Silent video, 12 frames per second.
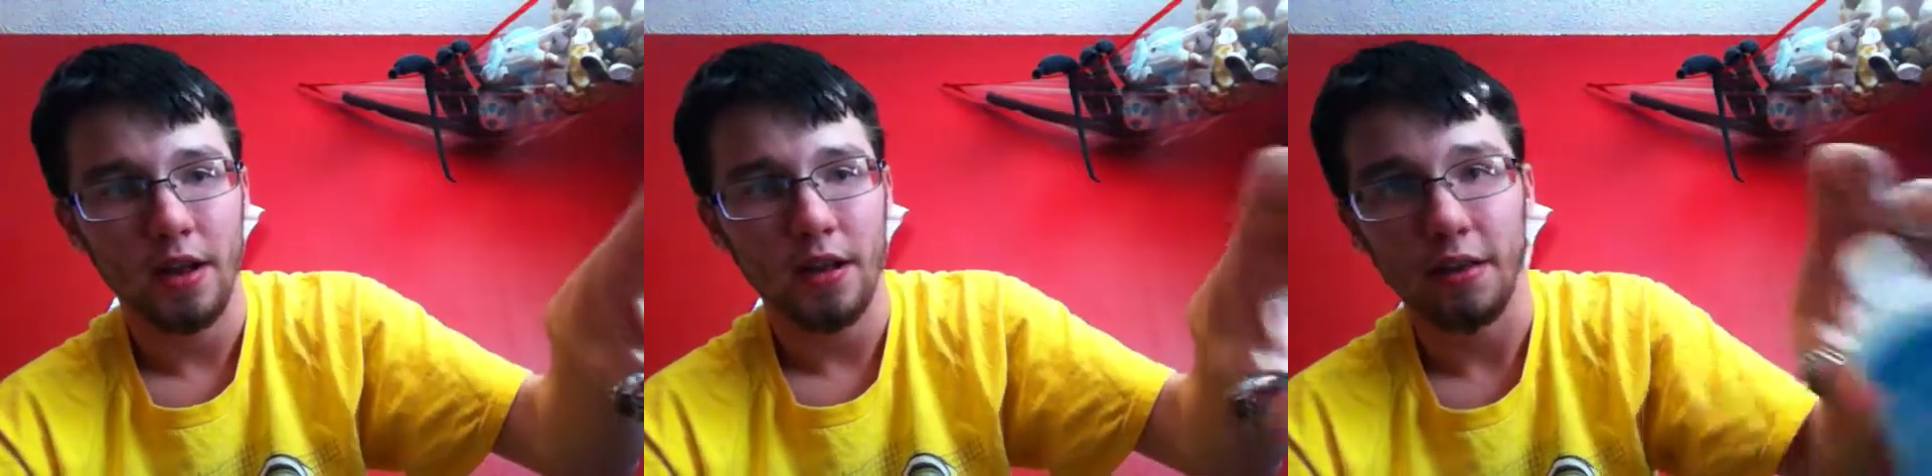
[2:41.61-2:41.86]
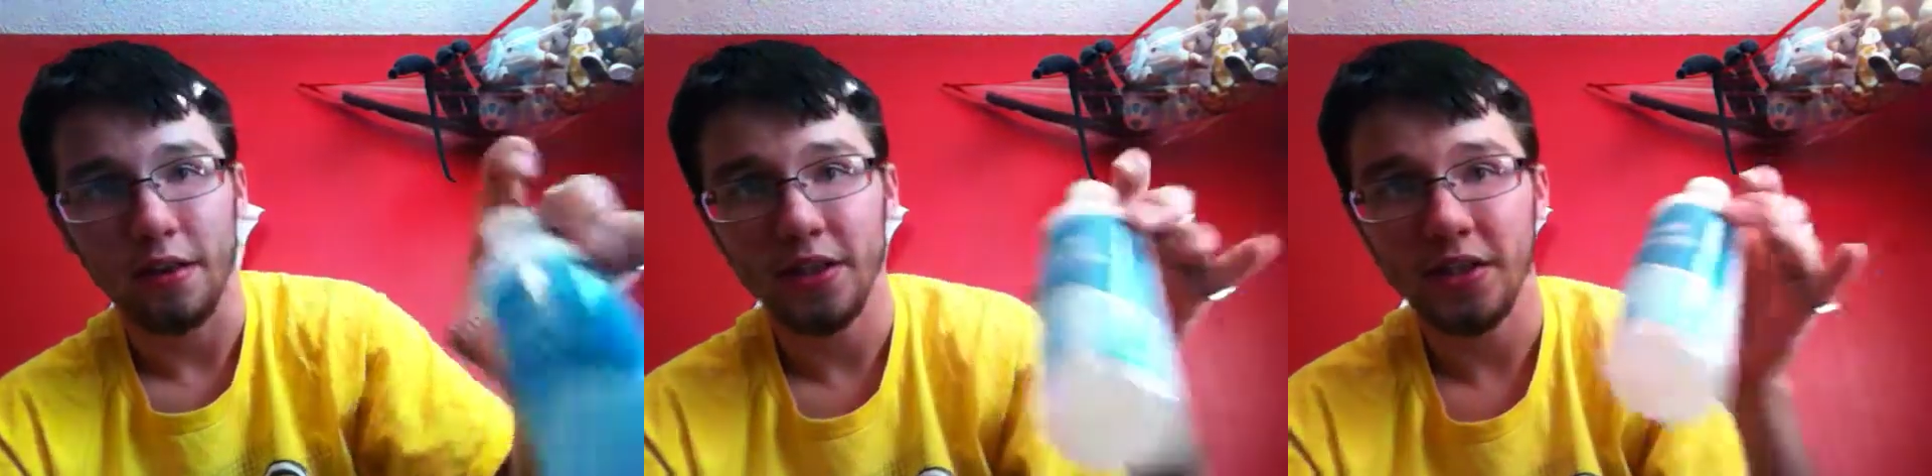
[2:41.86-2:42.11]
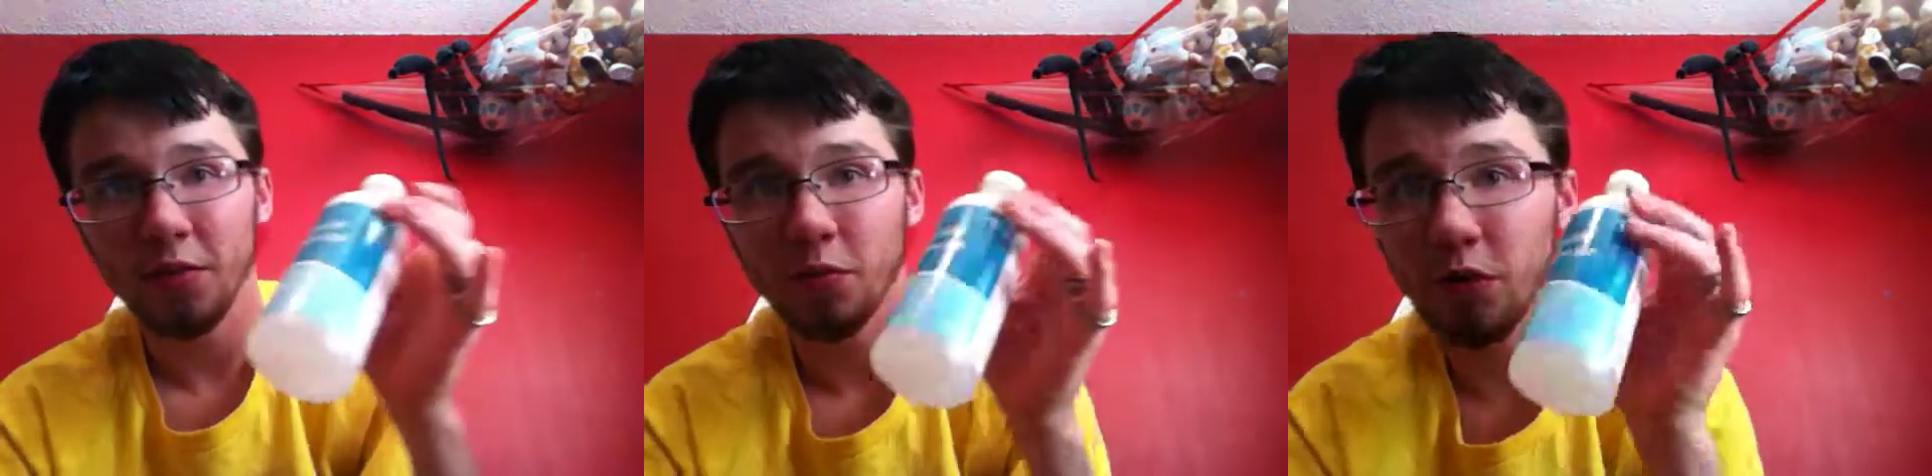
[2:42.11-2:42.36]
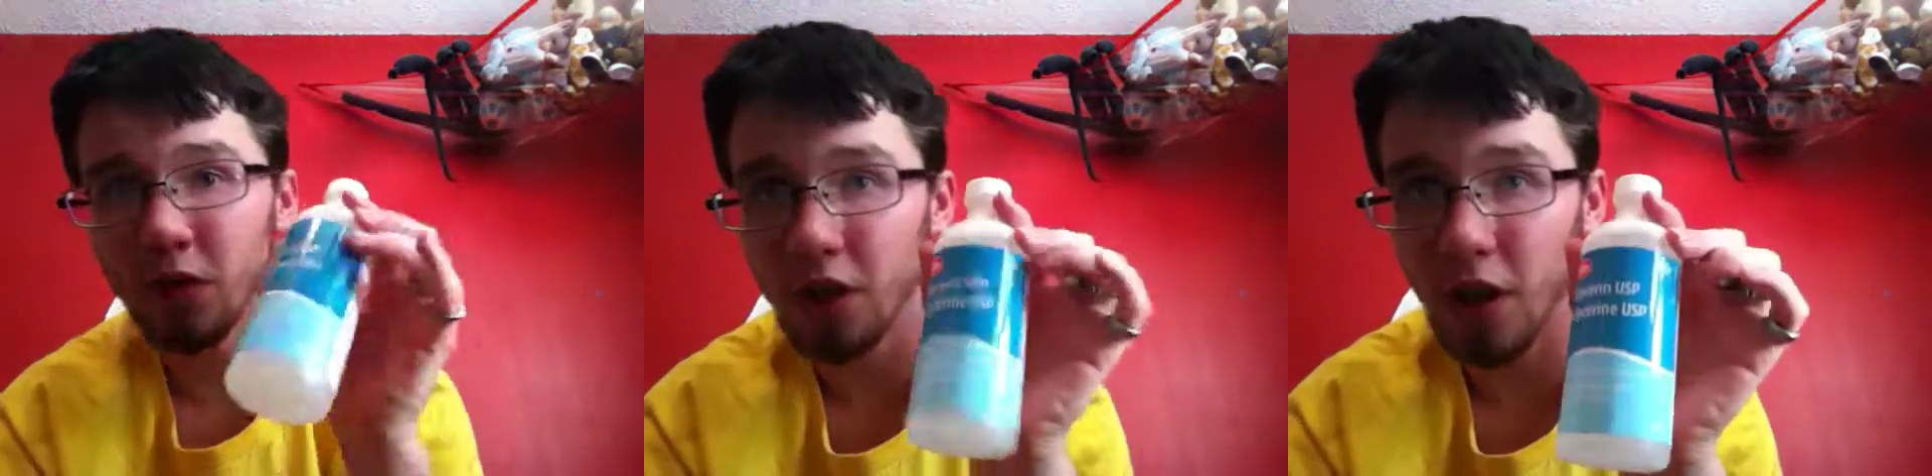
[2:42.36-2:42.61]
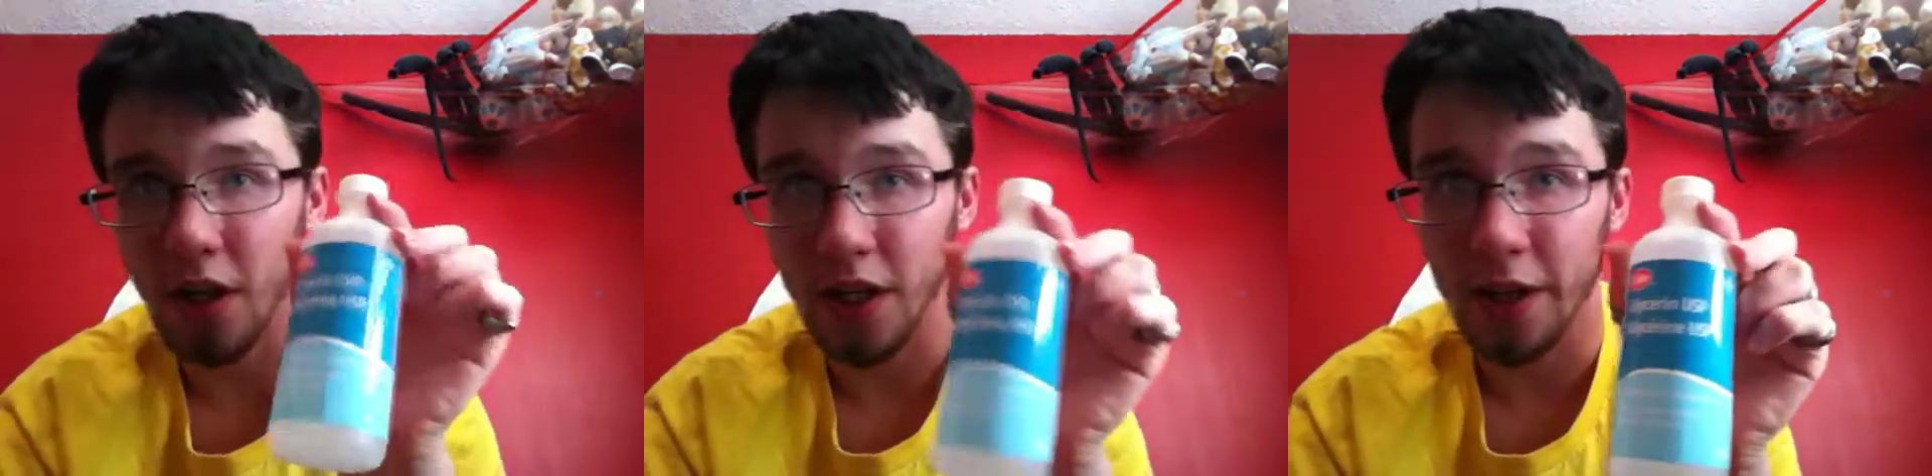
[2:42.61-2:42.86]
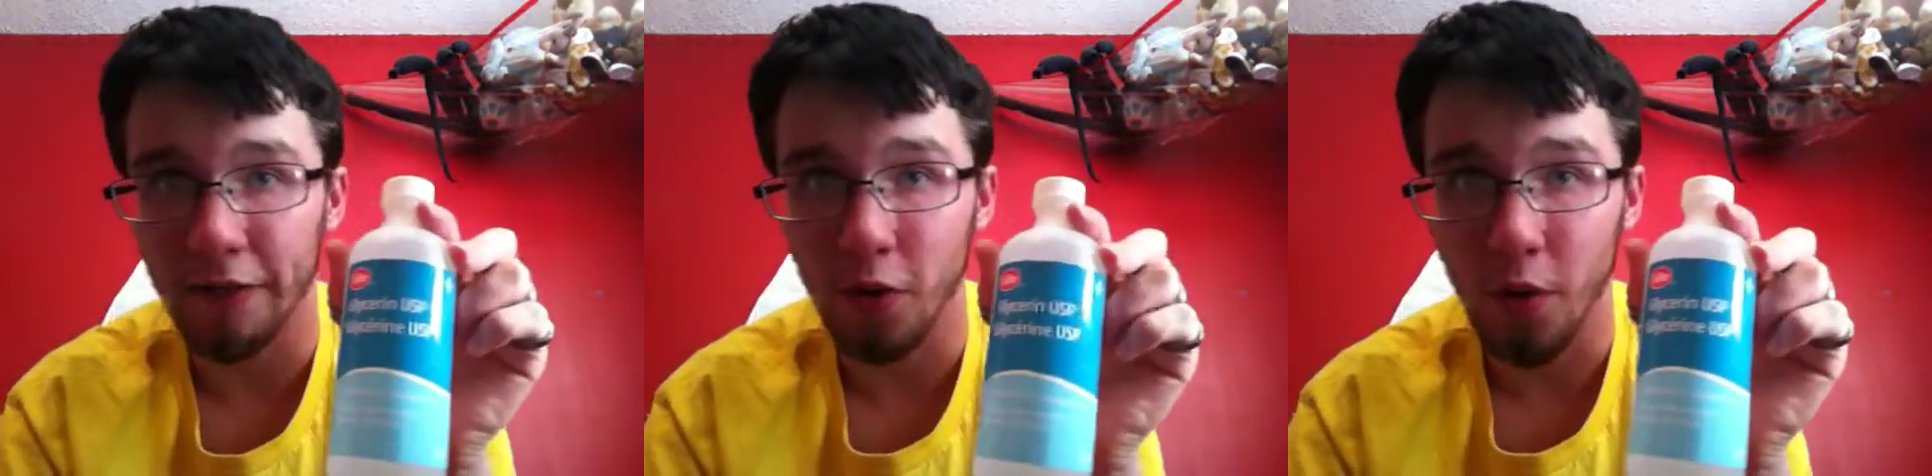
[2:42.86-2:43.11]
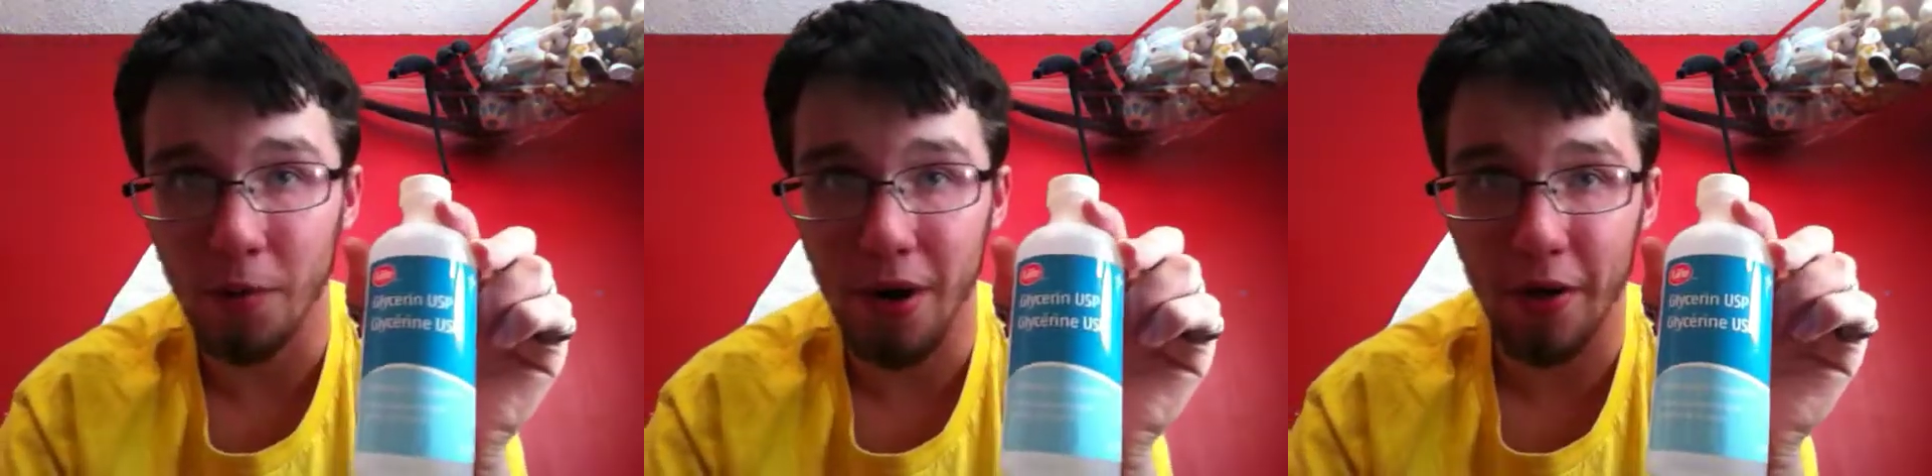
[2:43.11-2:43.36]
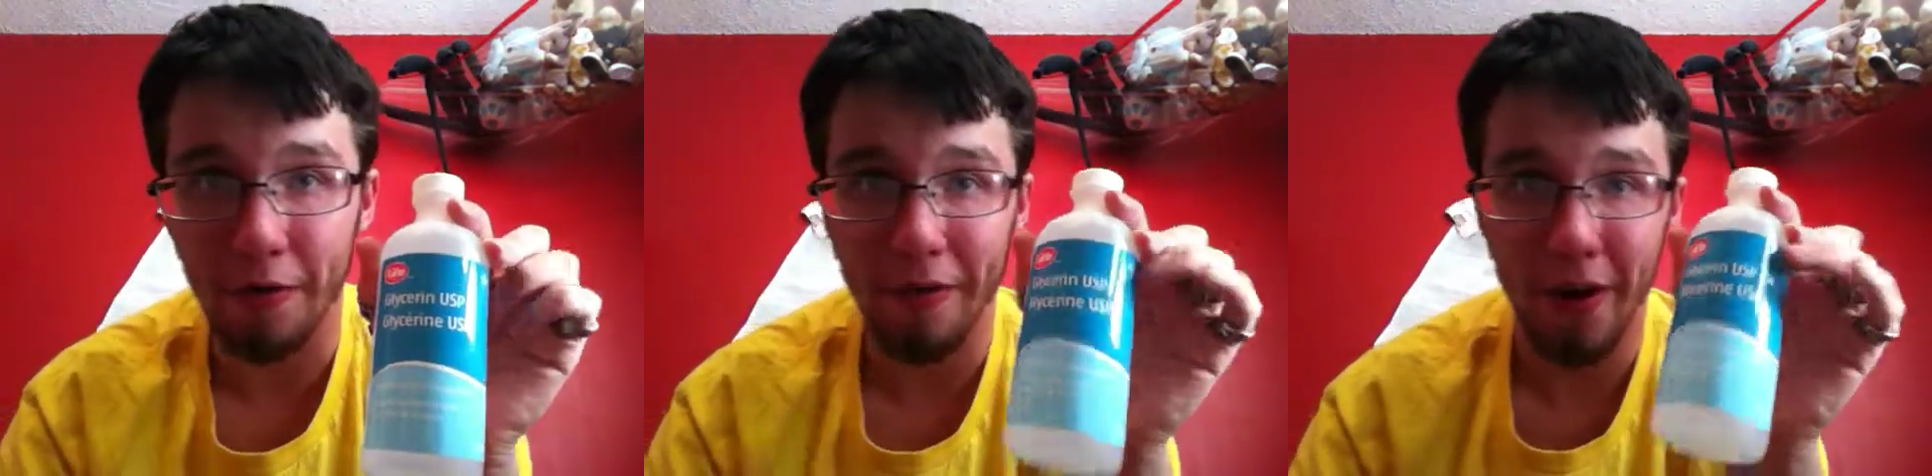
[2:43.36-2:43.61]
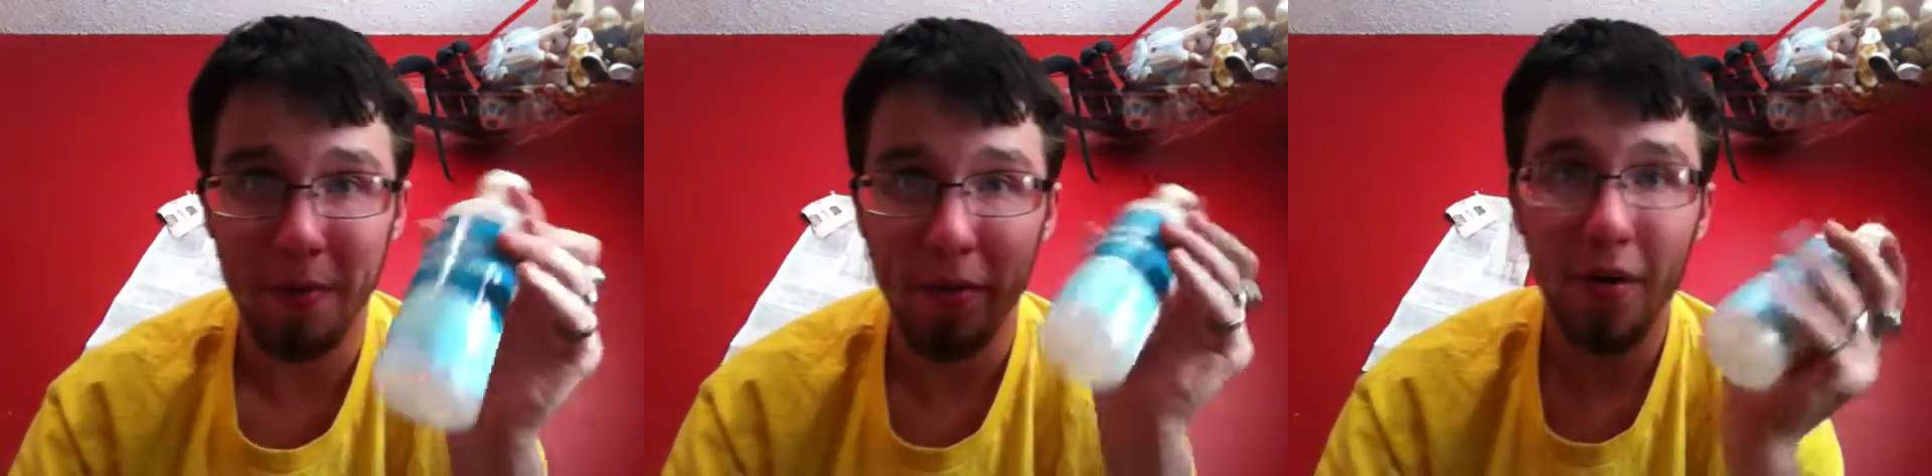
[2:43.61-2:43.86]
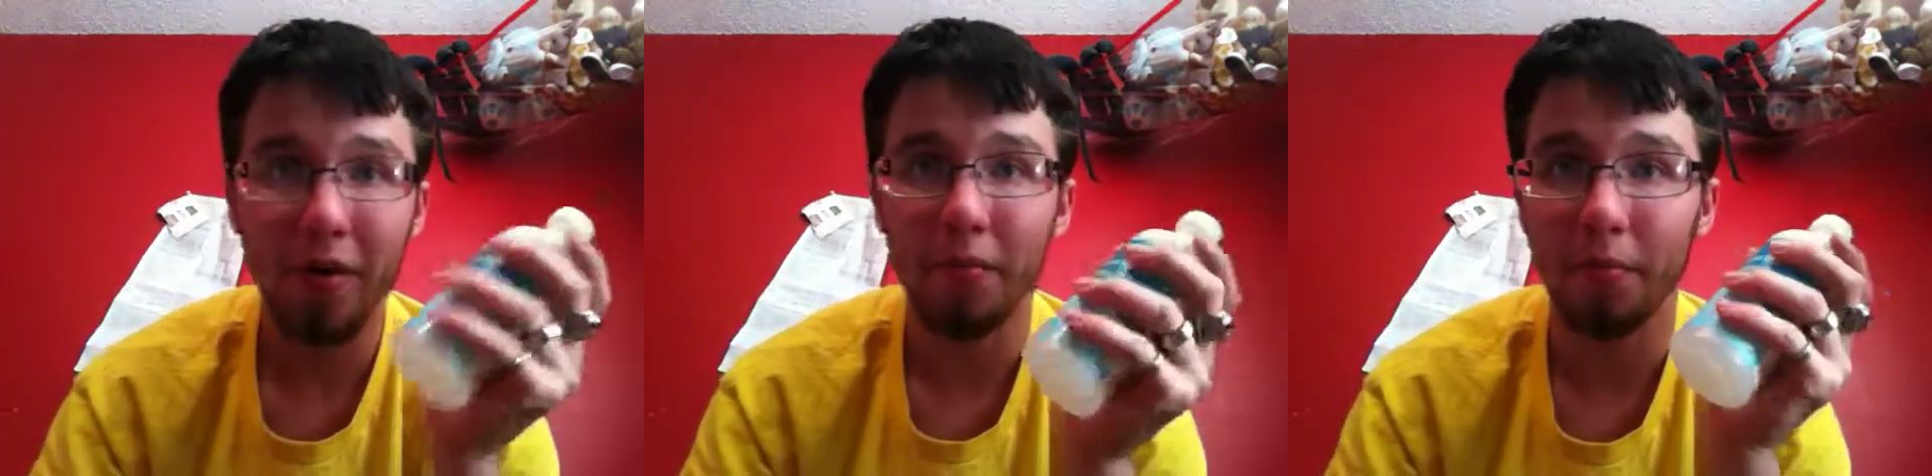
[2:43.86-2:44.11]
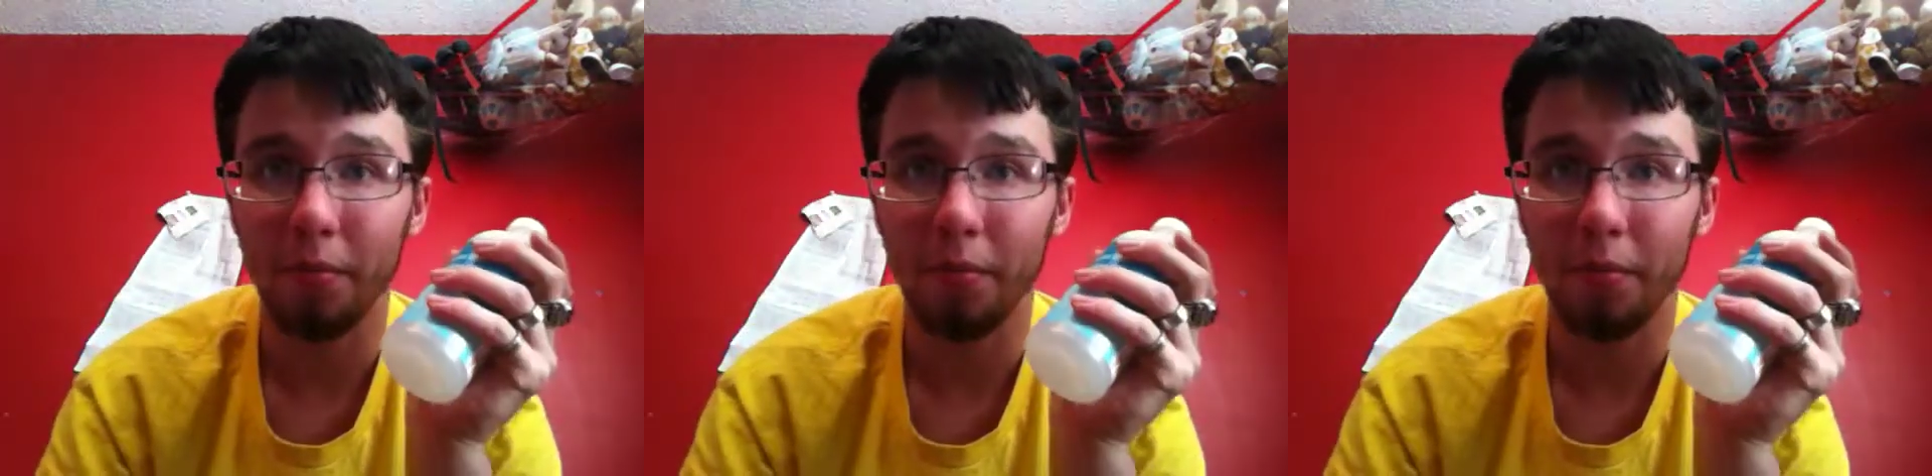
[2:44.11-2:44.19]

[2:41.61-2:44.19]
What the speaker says: This will give you a better vapor,